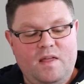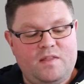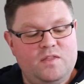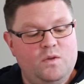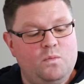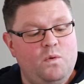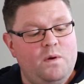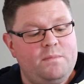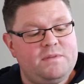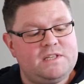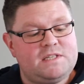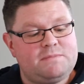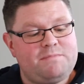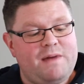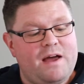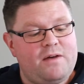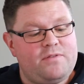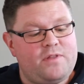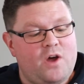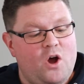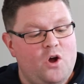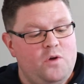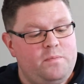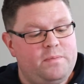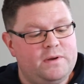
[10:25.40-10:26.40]
The woman's
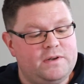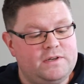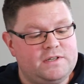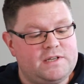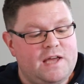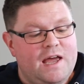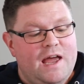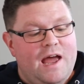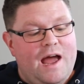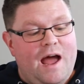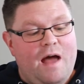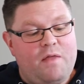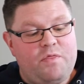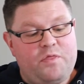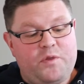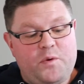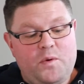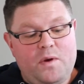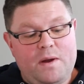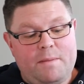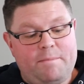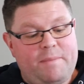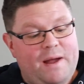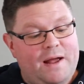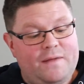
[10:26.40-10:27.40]
mouth opened, and
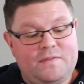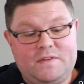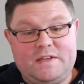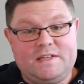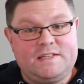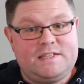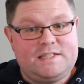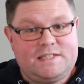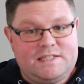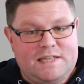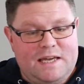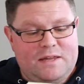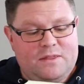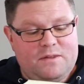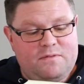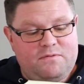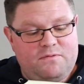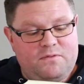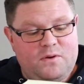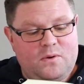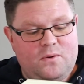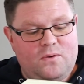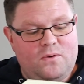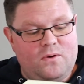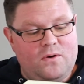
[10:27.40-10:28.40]
through it Pan could see the
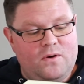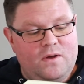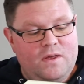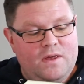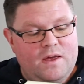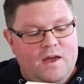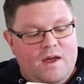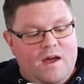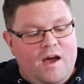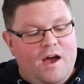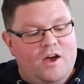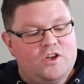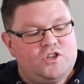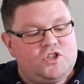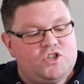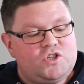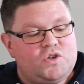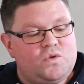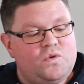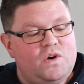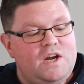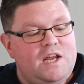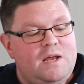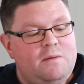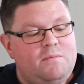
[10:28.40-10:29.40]
floor. Her
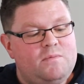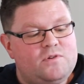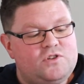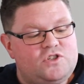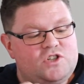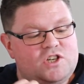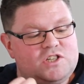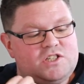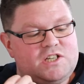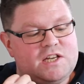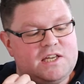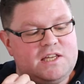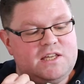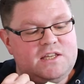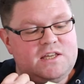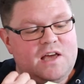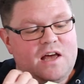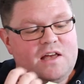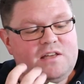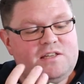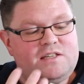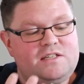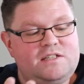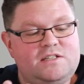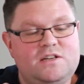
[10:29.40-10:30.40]
scream was just a
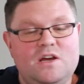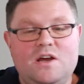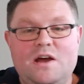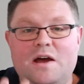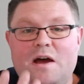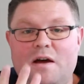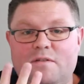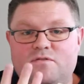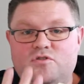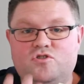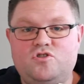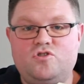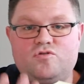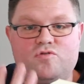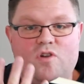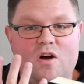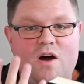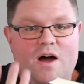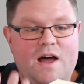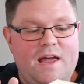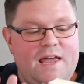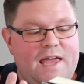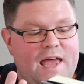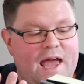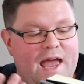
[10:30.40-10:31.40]
gust of
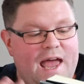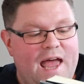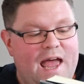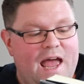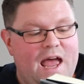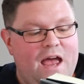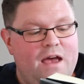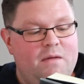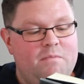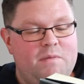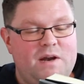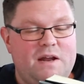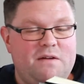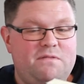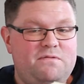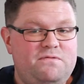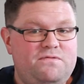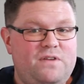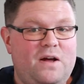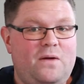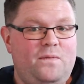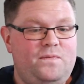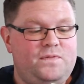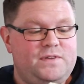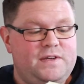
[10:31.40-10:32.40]
dry air, but it
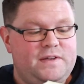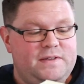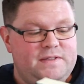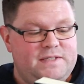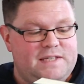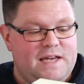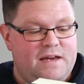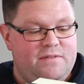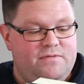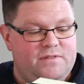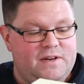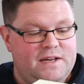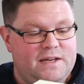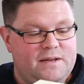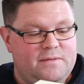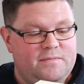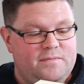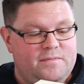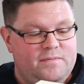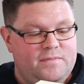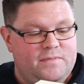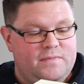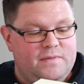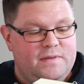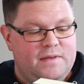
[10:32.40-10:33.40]
felt deafening.